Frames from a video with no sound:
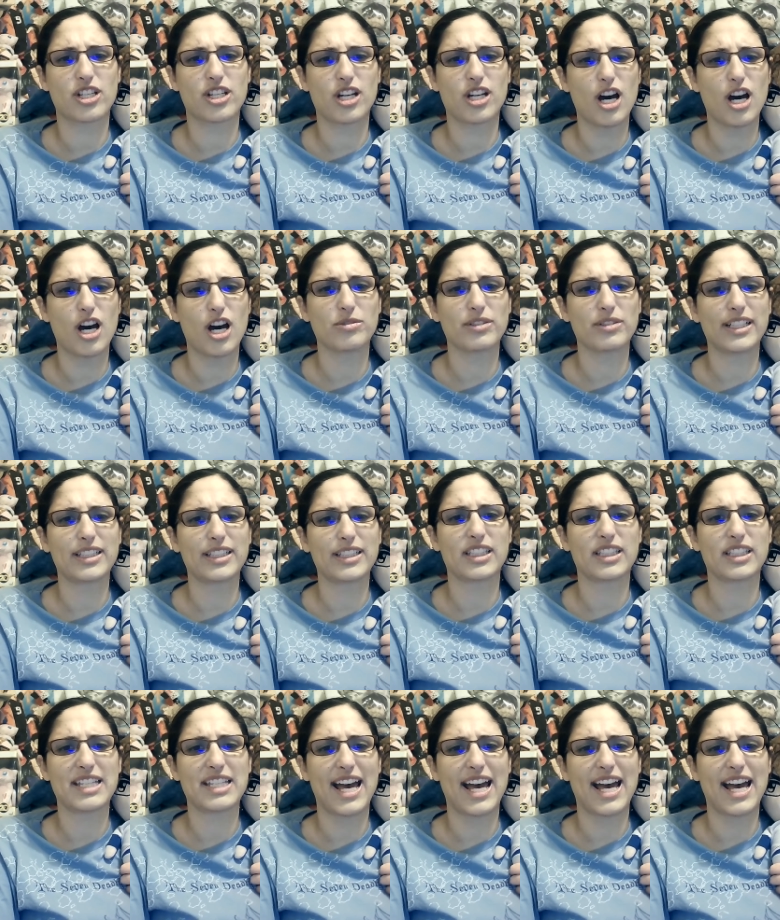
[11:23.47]
Go, let's
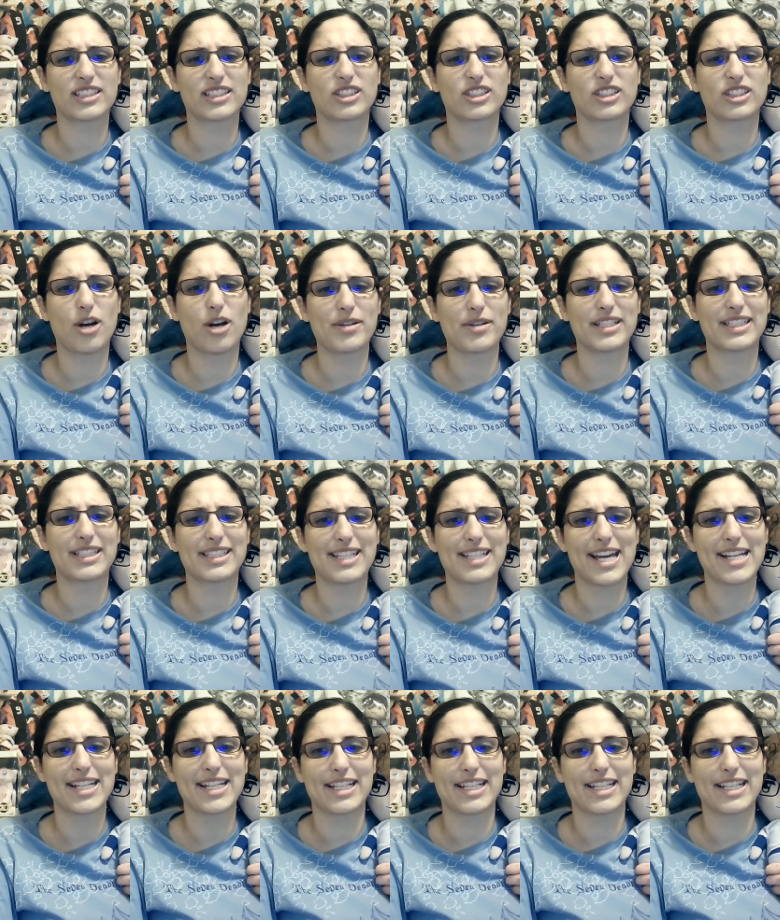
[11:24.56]
attack slow and
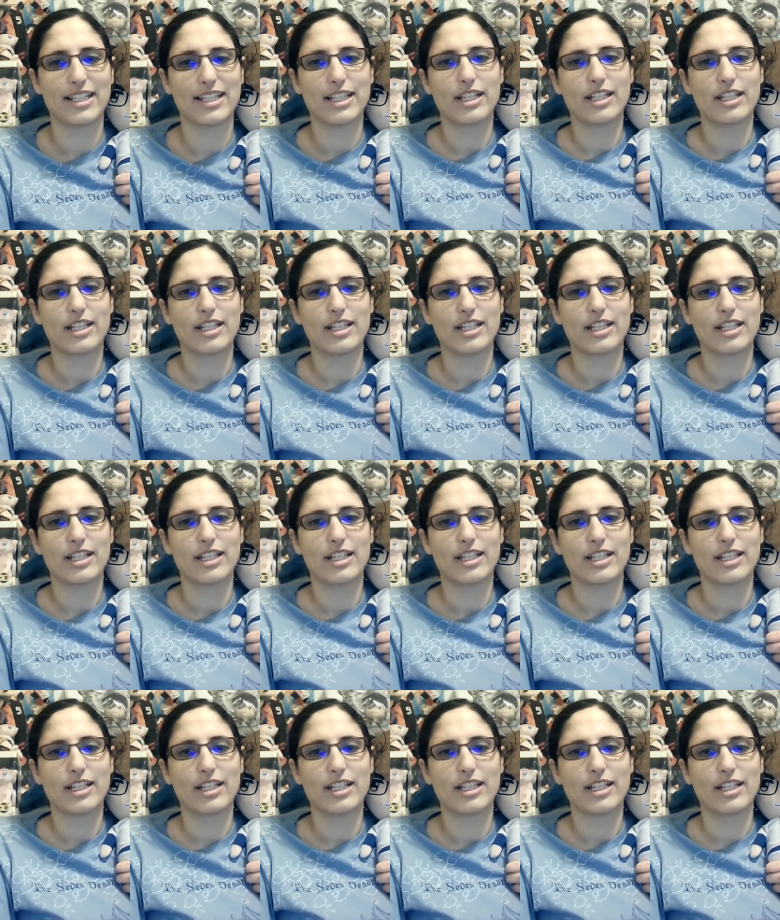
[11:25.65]
steady.